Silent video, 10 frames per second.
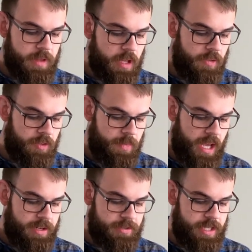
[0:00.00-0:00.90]
of the
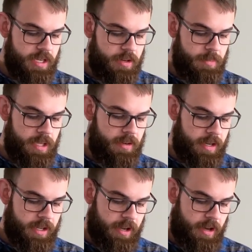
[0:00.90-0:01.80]
man whose ear Peter
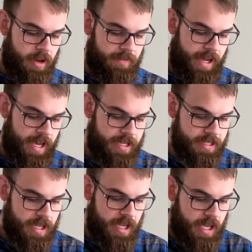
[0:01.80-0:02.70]
had cut off,
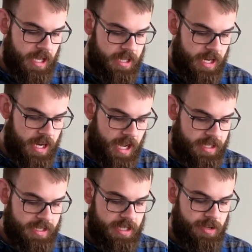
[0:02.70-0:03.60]
asked, "Did I not
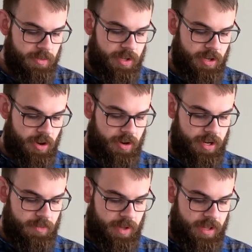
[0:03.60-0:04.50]
see you in the
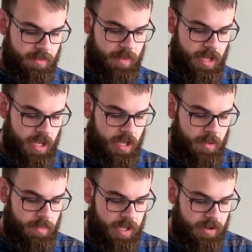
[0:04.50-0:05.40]
garden with him?"
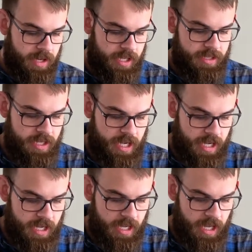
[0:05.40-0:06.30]
Peter again
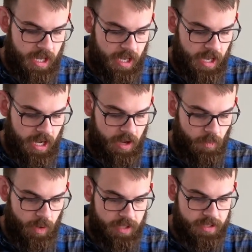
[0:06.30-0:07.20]
denied it, and at
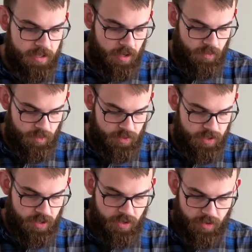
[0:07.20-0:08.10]
once a
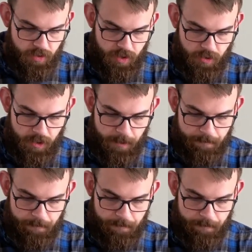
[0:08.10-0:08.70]
rooster crowed.